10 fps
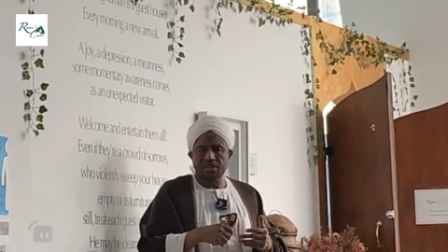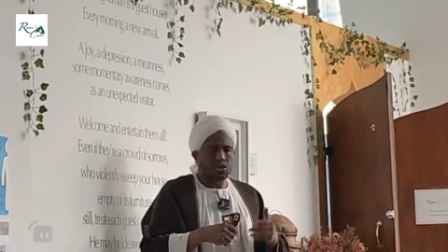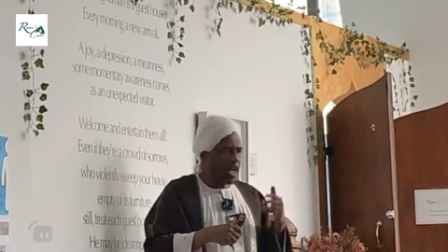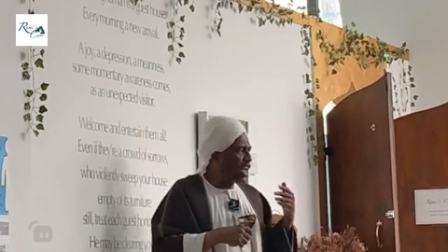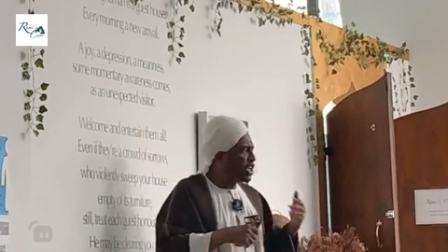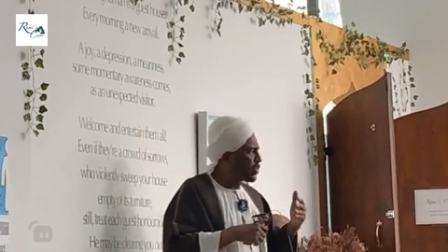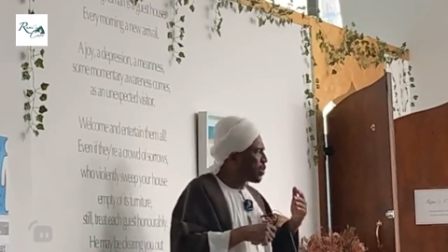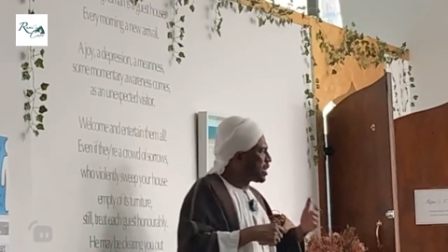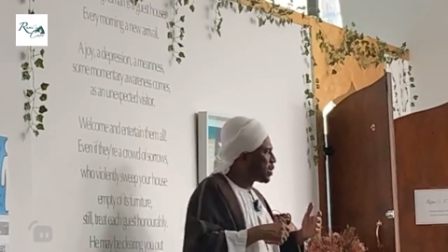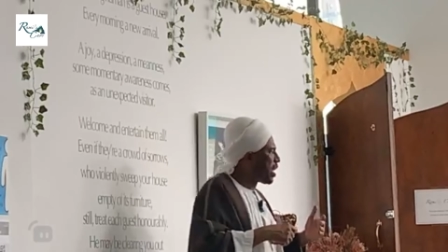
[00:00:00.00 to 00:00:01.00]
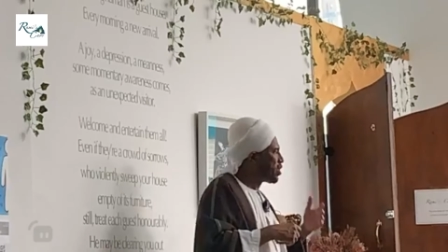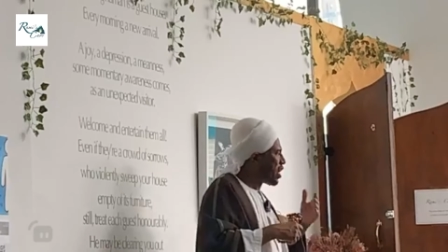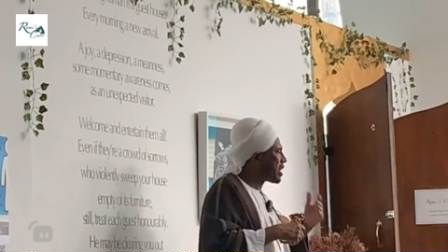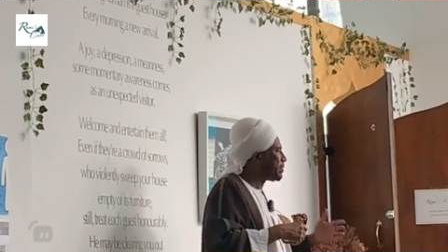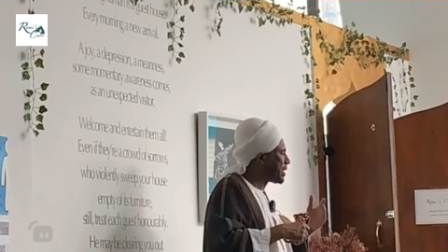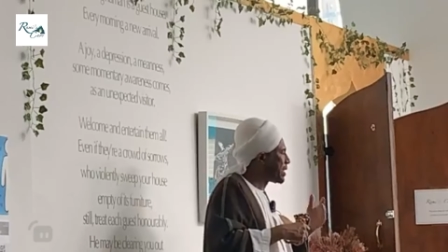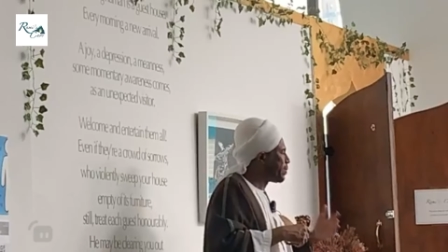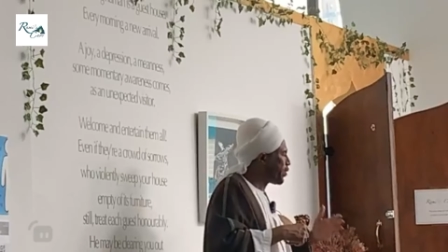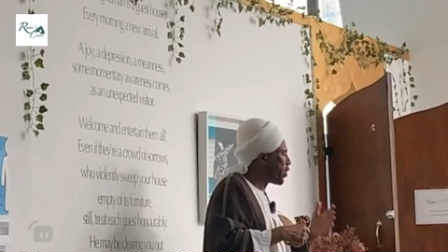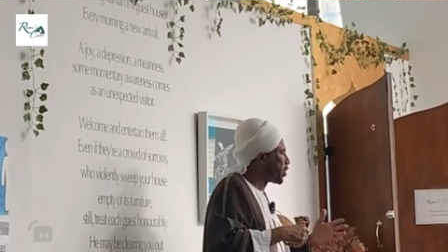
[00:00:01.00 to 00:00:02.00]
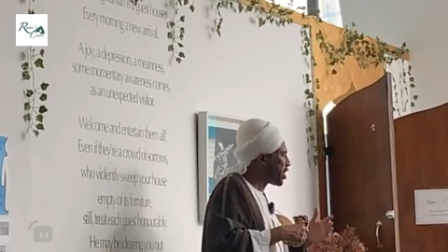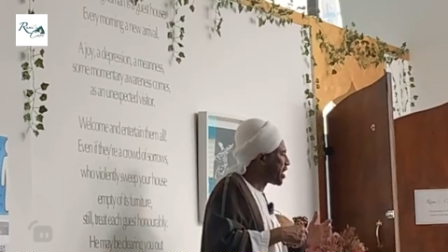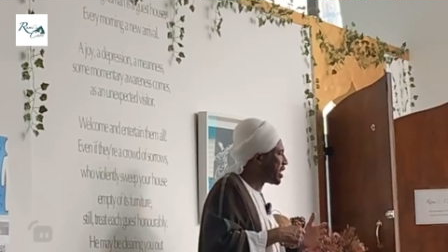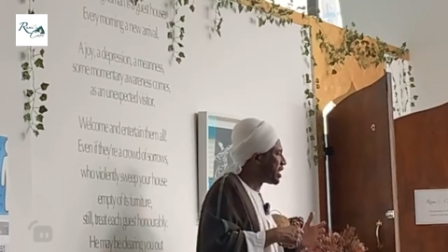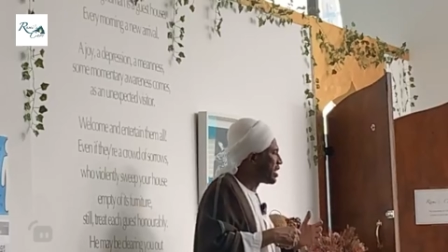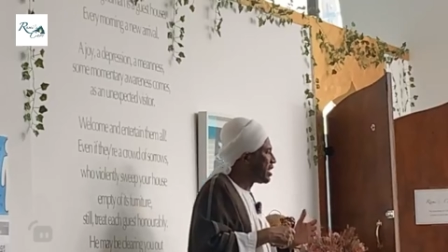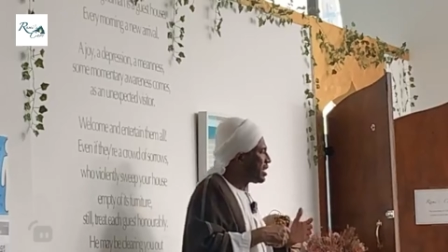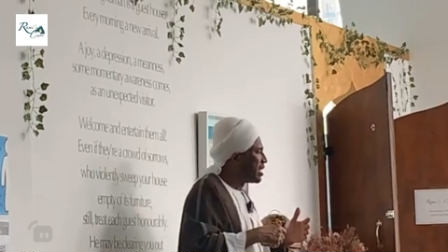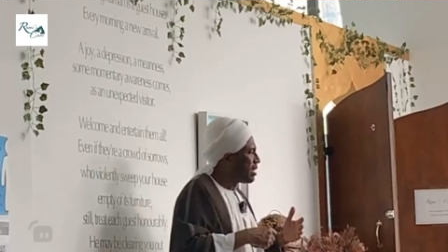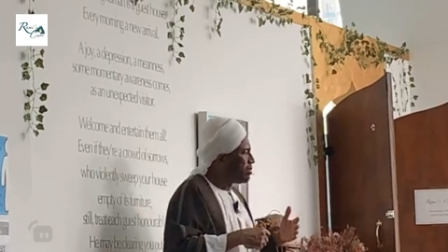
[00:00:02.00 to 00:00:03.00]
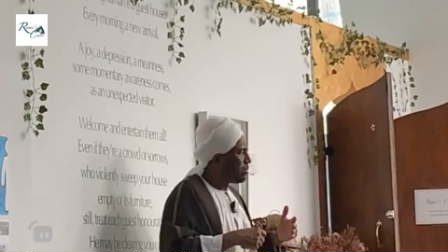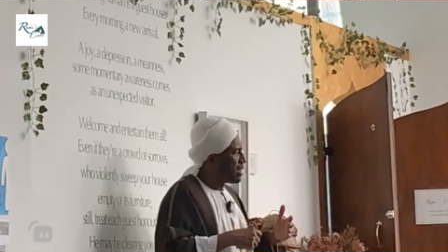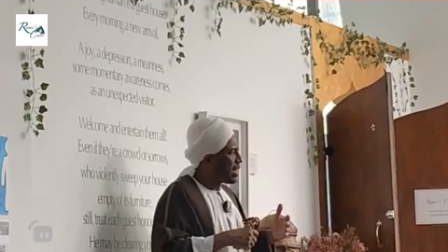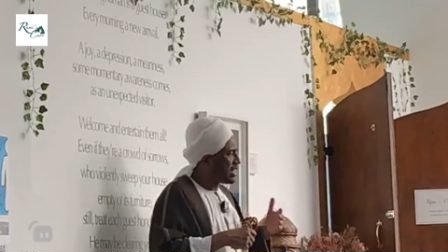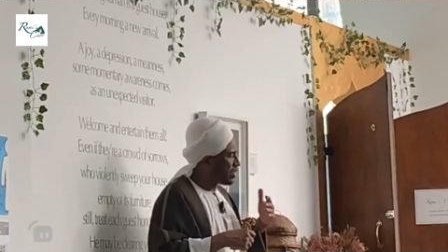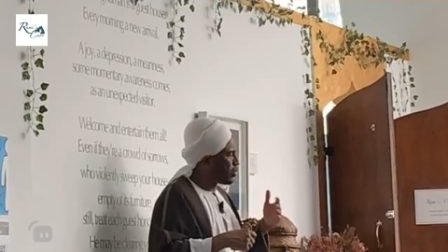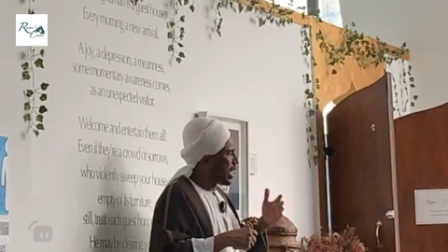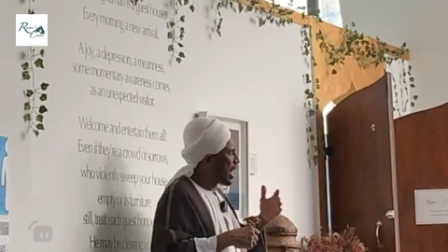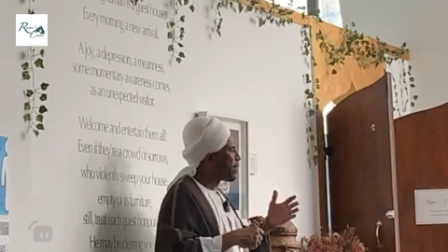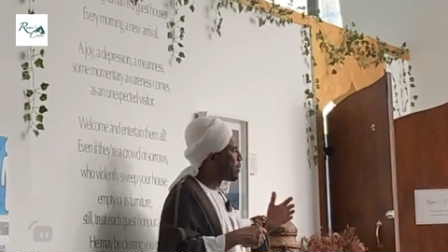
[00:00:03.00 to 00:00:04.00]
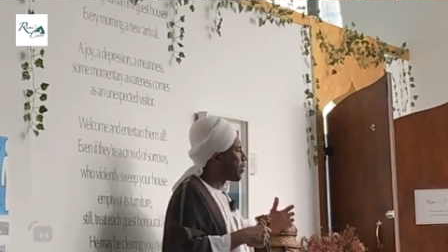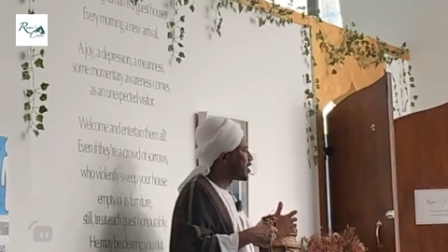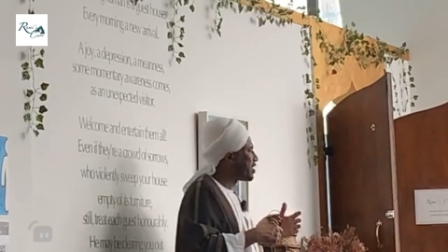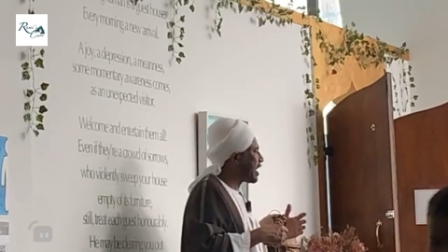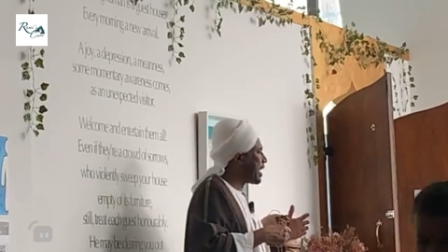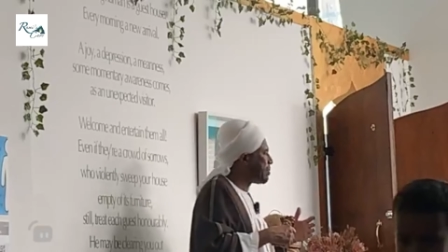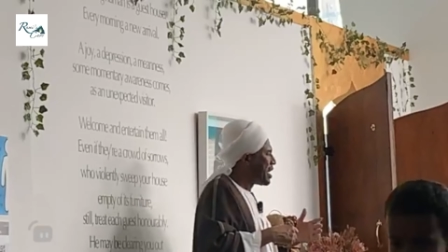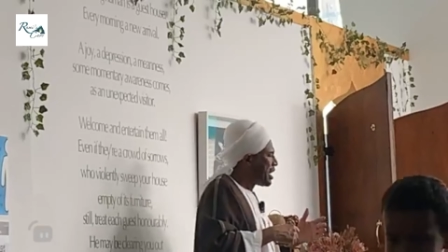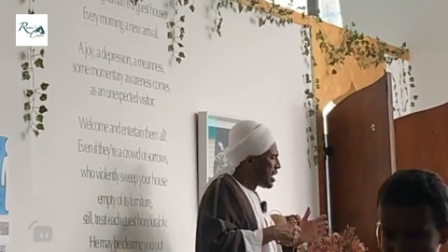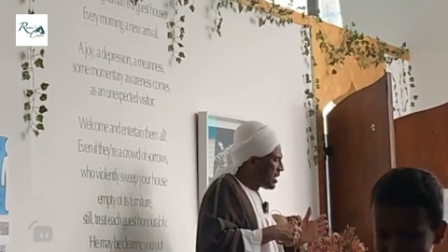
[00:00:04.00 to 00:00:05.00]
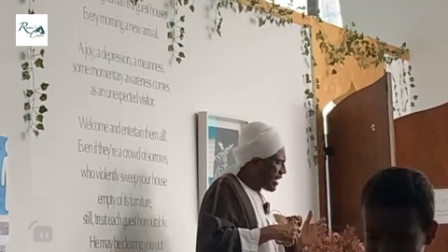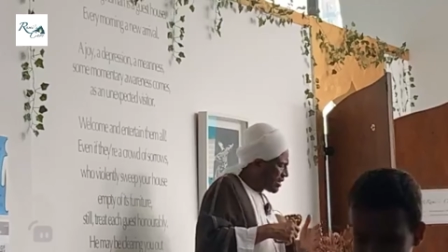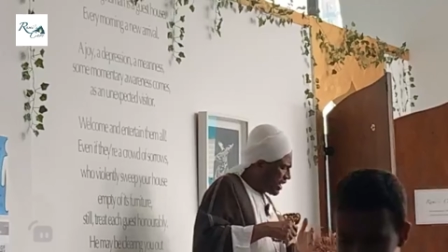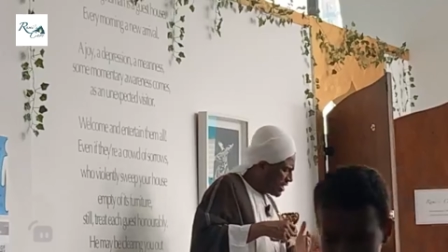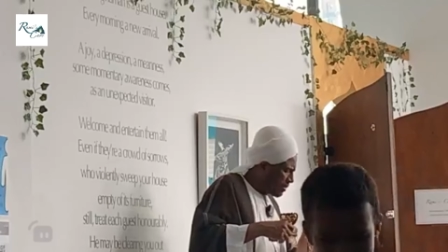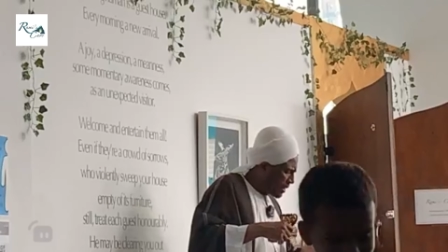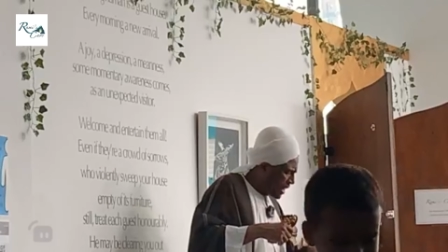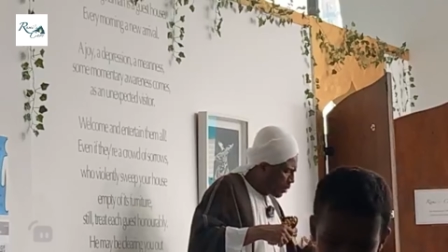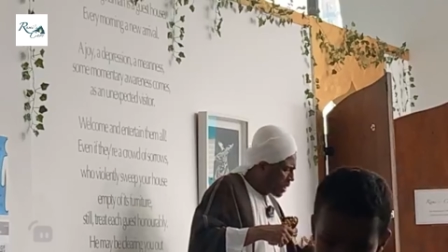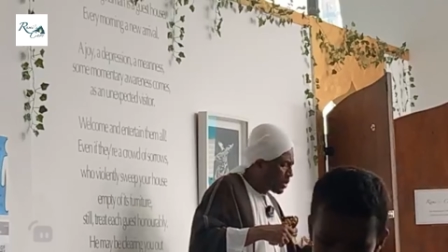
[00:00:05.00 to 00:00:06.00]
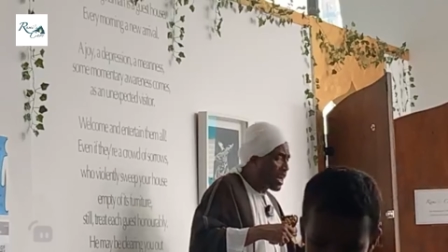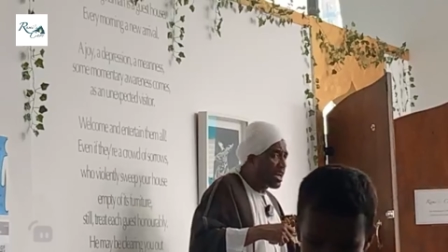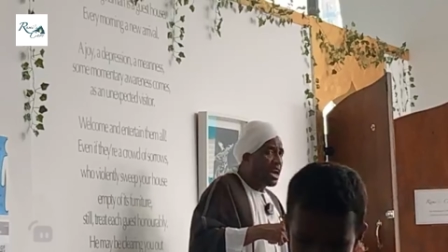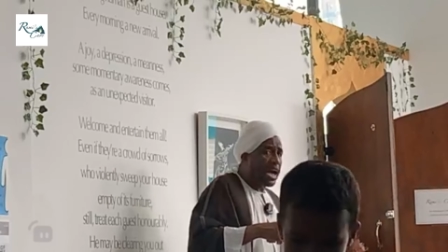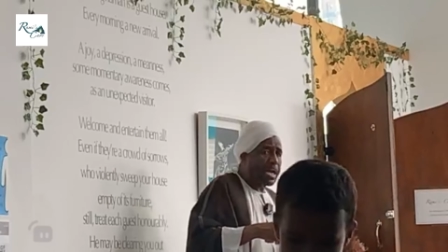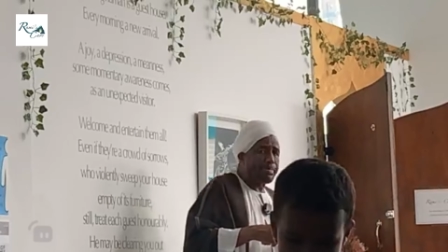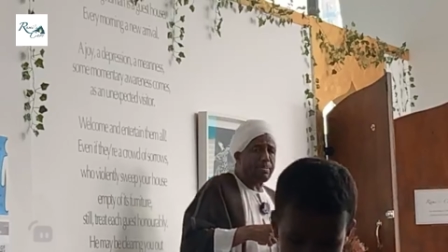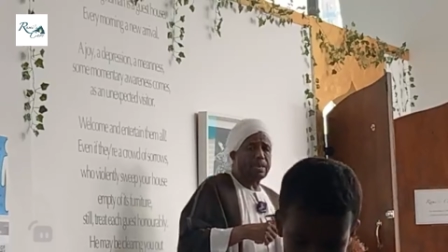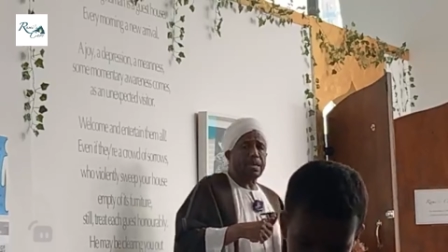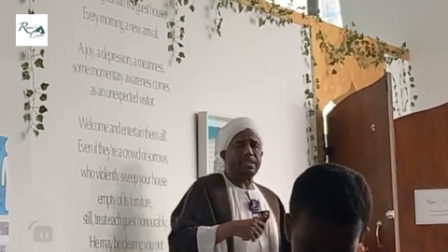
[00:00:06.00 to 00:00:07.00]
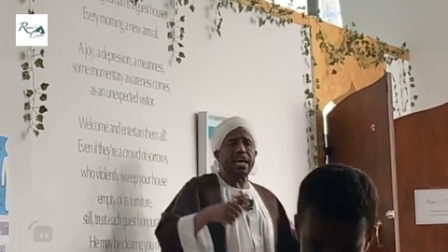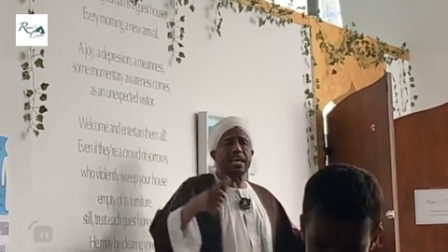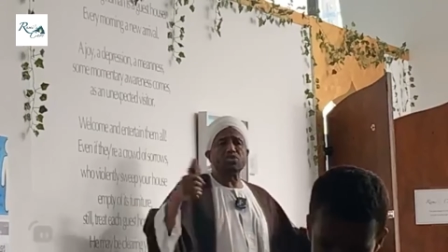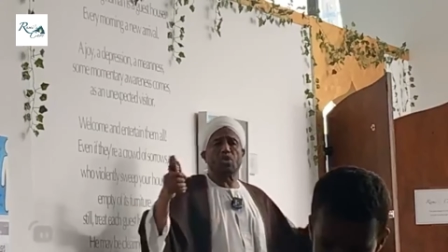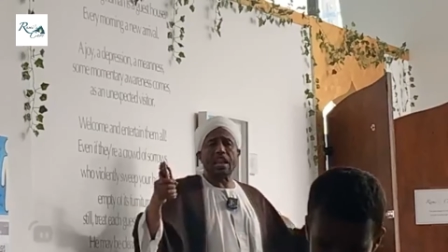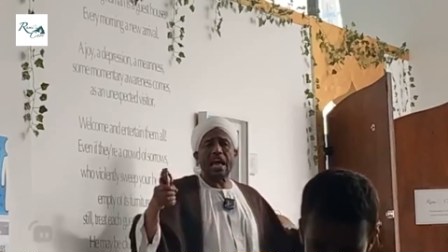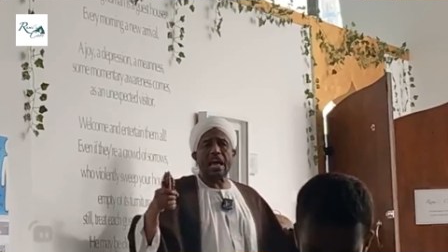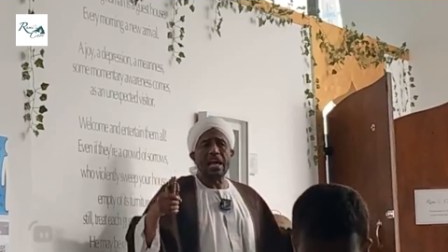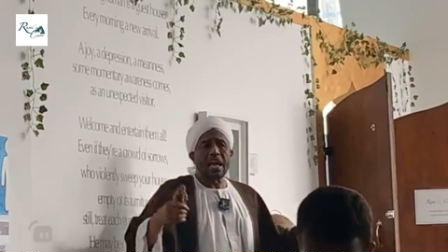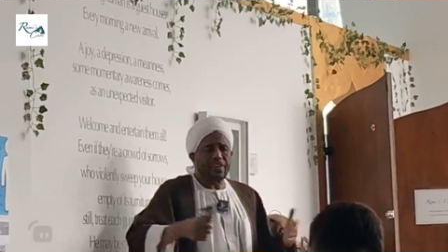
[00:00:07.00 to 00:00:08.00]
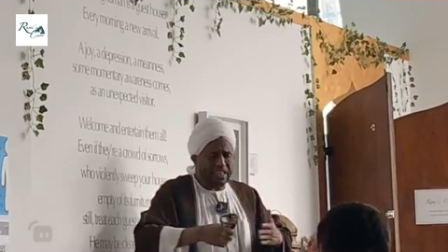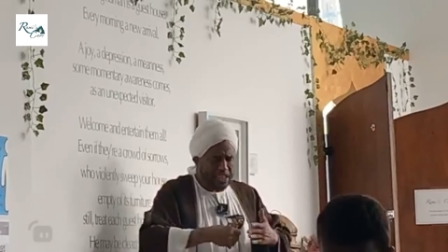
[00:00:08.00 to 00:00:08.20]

To the age of 21, you are responsible for your children. And this is we learn from the Prophet He said, teach them until 21. Ali ibn Abi Talib said, Ya Rasulullah, if I